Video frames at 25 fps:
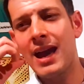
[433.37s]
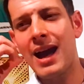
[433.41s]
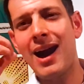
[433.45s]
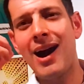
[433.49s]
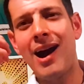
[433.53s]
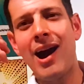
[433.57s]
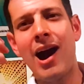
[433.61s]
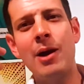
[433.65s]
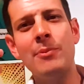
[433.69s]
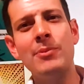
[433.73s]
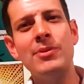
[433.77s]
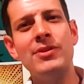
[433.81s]

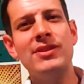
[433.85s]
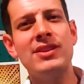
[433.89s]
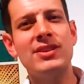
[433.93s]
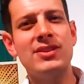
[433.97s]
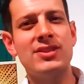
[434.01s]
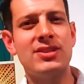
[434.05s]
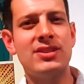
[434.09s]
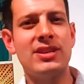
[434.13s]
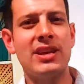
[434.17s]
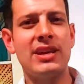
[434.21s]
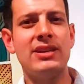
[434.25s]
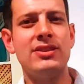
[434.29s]
at this
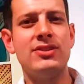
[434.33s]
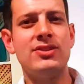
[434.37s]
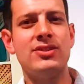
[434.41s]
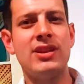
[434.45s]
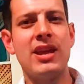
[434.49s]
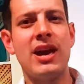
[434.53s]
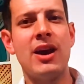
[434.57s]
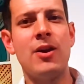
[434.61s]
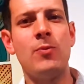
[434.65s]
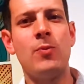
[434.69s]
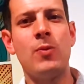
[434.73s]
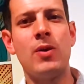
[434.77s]
stage
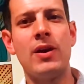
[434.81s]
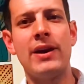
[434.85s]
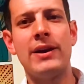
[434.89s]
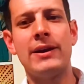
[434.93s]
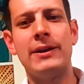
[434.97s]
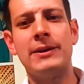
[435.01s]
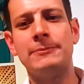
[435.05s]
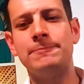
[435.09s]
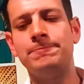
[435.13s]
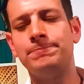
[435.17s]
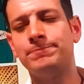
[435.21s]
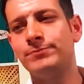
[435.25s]
now
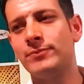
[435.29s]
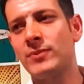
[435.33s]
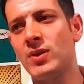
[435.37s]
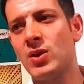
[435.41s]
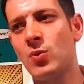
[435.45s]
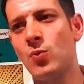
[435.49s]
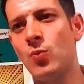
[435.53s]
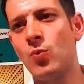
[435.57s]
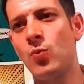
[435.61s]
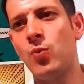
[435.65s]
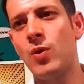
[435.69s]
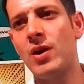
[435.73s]
where
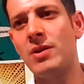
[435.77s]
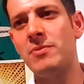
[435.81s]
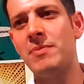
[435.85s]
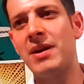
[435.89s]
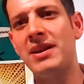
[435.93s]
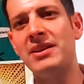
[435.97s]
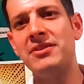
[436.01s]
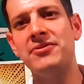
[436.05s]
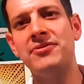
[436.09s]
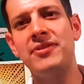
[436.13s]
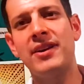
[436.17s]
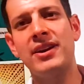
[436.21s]
when
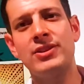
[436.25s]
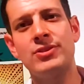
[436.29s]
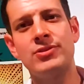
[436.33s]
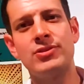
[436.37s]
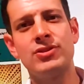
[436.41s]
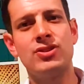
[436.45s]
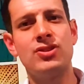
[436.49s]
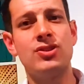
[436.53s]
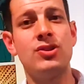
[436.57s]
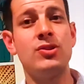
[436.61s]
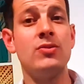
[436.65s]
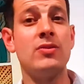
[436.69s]
manufacturers
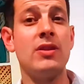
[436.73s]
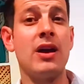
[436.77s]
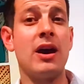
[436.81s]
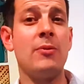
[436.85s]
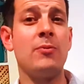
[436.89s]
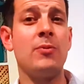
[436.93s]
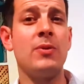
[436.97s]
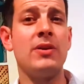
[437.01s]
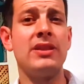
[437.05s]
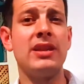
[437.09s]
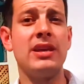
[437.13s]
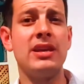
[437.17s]
do that,
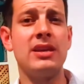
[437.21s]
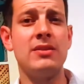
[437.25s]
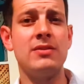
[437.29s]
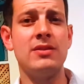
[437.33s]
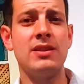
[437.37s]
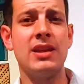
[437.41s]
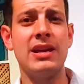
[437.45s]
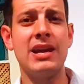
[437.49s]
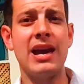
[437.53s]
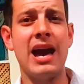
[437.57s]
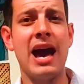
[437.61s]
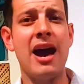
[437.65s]
when
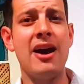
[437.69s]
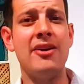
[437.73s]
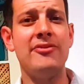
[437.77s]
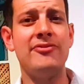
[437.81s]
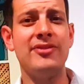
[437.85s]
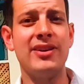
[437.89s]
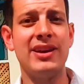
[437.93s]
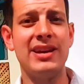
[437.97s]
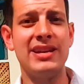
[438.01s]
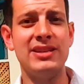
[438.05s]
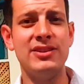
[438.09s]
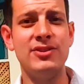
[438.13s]
they have
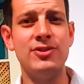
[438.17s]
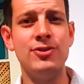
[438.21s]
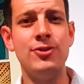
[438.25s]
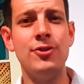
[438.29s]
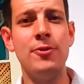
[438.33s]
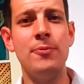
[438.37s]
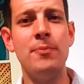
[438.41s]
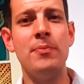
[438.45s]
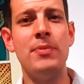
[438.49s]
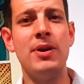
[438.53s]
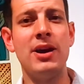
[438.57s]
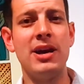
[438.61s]
a
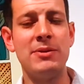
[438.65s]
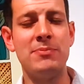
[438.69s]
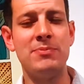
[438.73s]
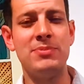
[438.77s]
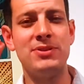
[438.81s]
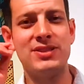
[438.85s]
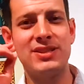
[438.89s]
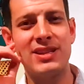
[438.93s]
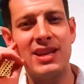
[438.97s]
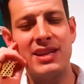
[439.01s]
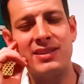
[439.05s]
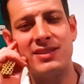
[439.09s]
number, a
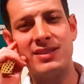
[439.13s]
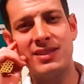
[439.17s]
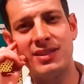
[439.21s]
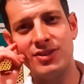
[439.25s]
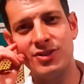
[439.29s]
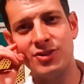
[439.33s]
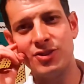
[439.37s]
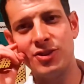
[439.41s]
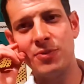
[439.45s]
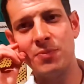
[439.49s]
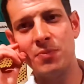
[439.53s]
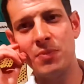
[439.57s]

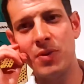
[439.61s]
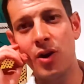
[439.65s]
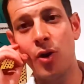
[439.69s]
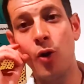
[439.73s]
percentage number,